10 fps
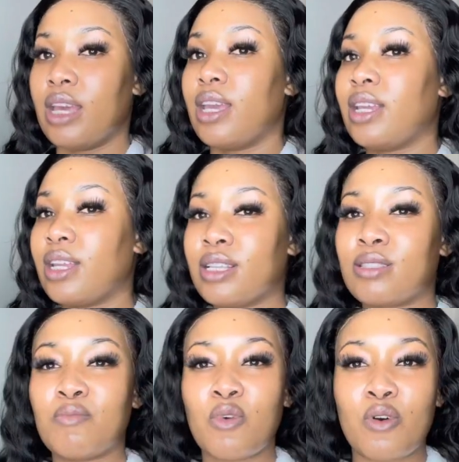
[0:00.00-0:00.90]
It
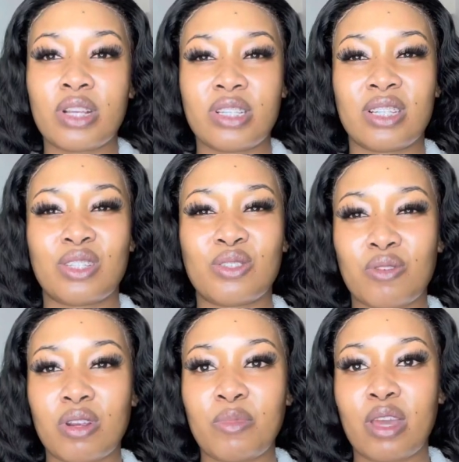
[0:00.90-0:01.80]
is moist, it is
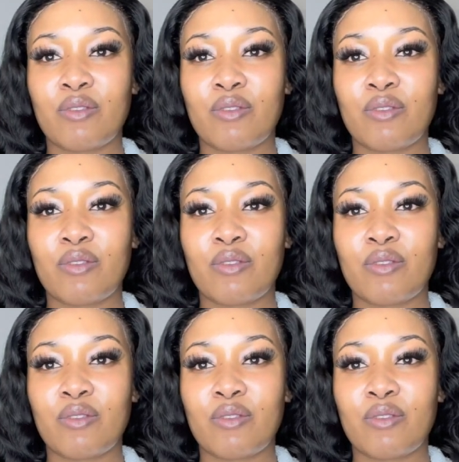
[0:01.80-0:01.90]
creamy.